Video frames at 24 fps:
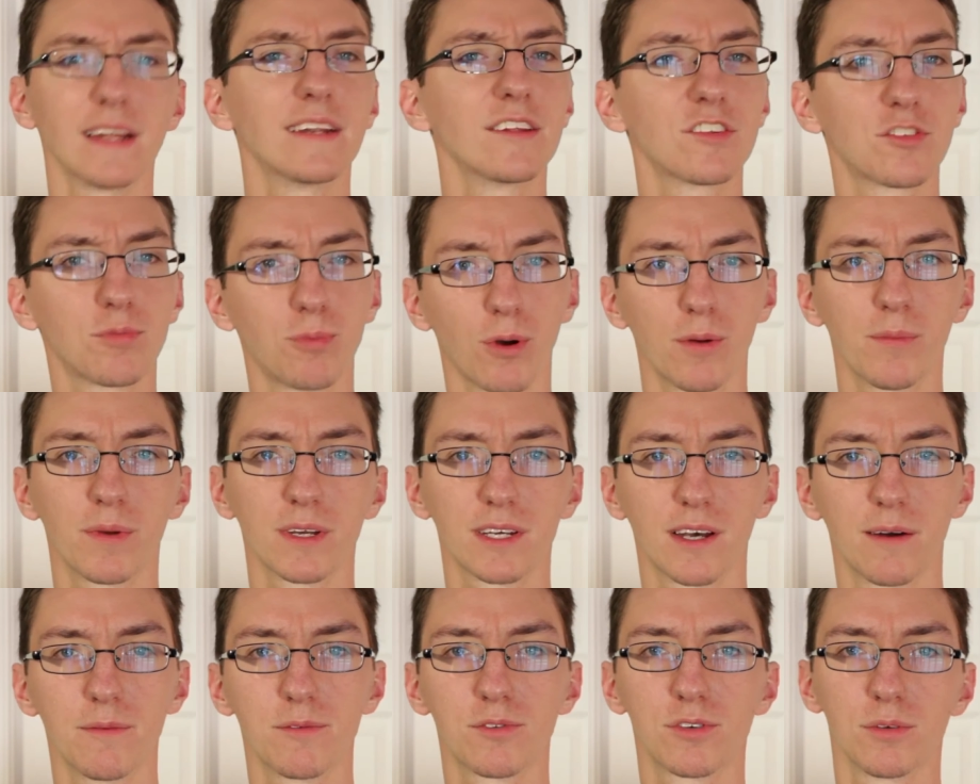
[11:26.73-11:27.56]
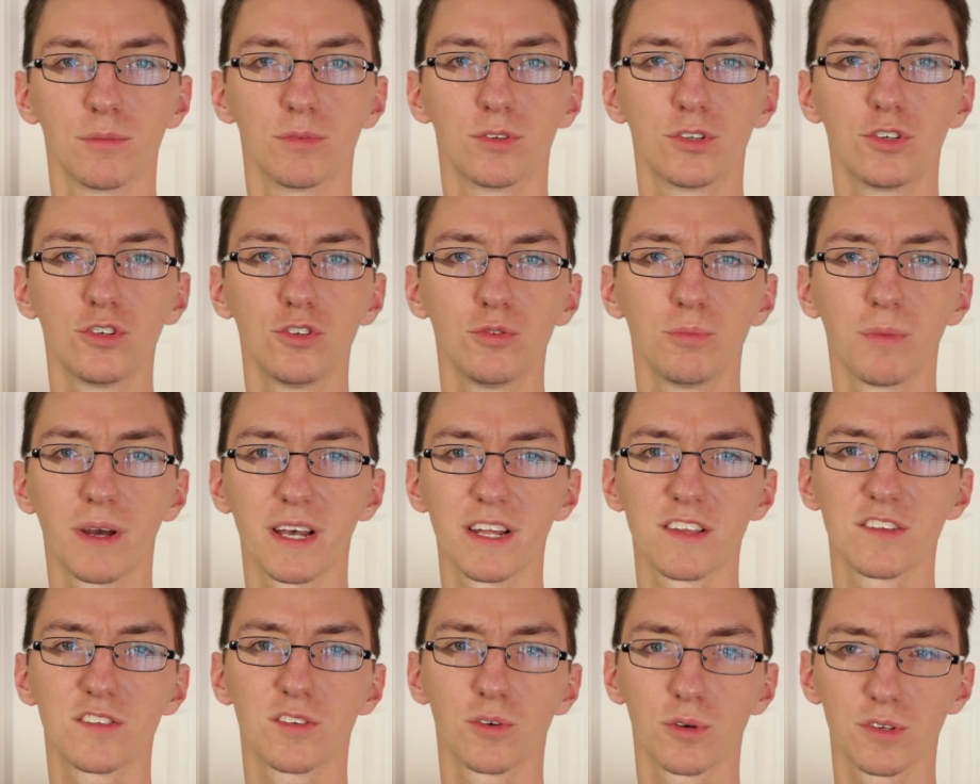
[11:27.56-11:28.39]
That disappointment comes from two
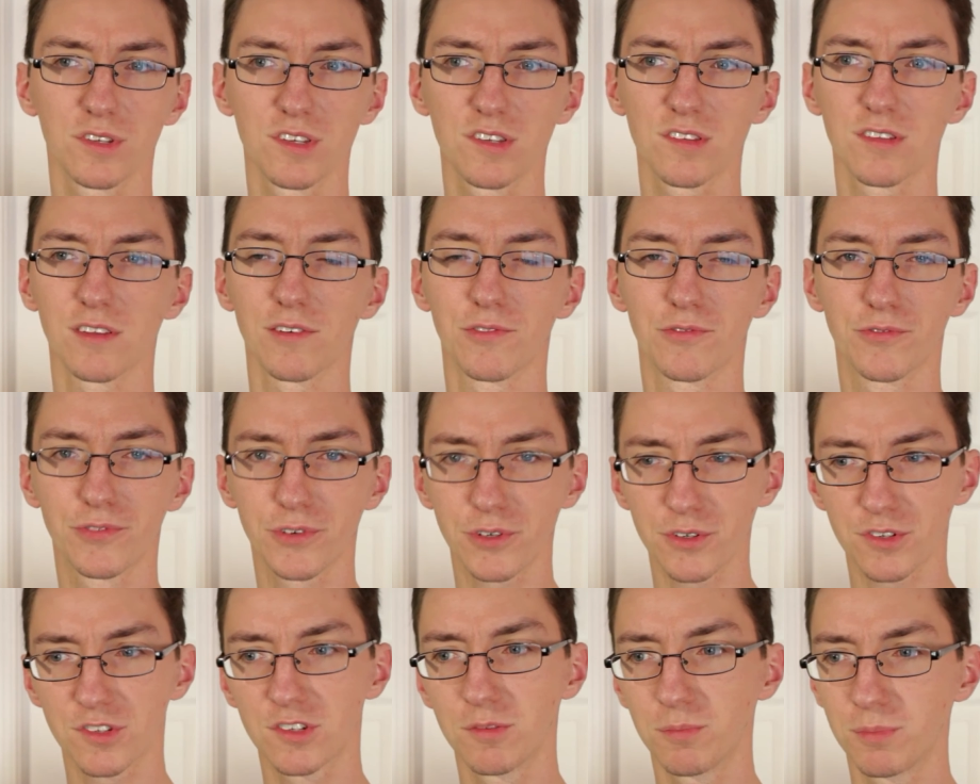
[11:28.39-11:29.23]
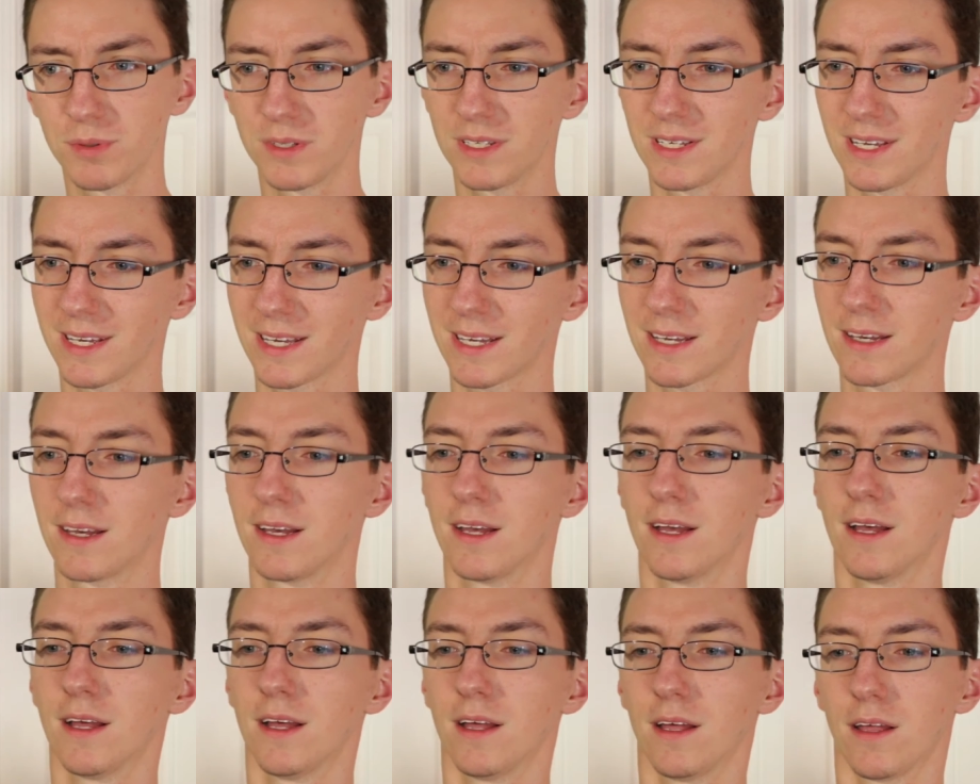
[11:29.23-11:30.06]
main sources, the first being
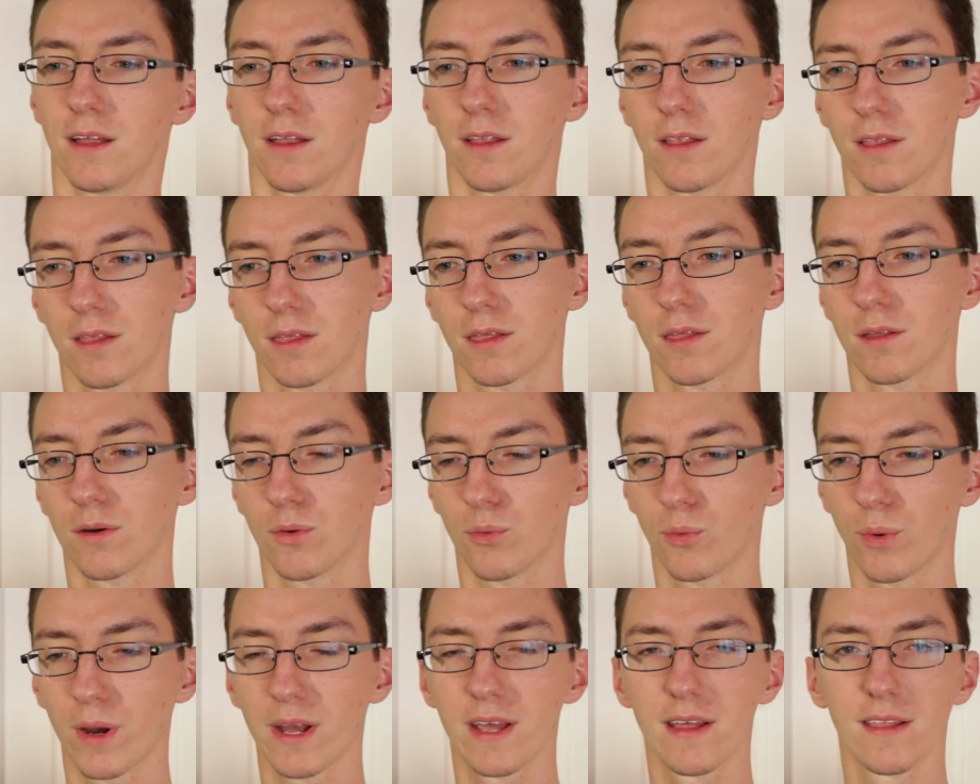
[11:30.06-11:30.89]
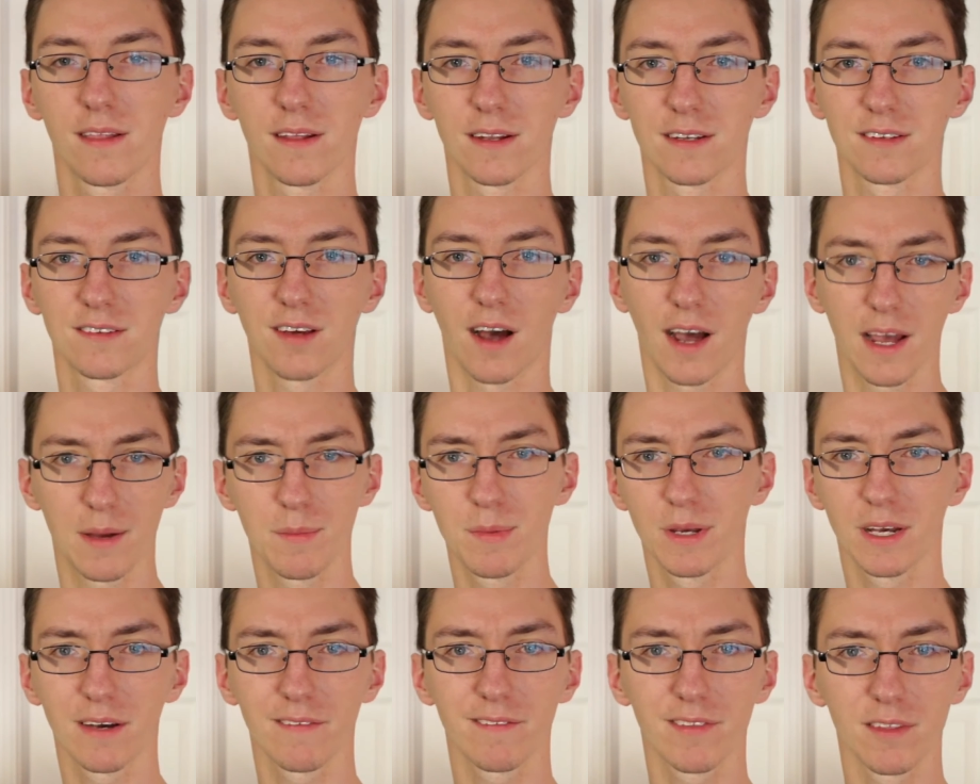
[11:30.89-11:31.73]
the way the
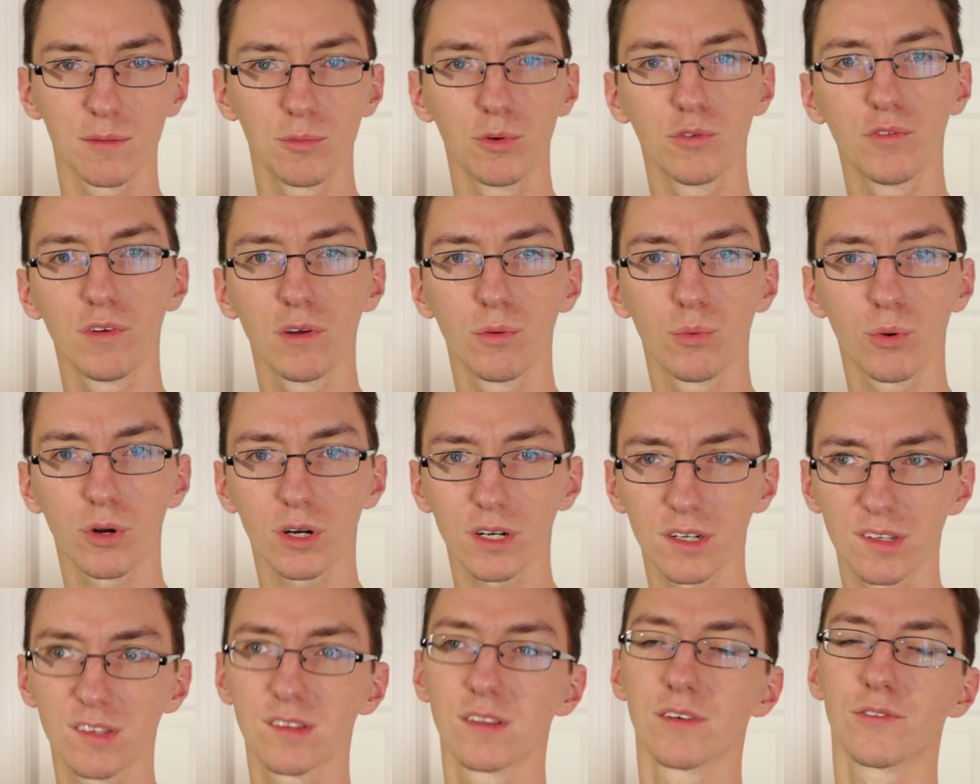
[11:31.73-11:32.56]
timing of the movie works.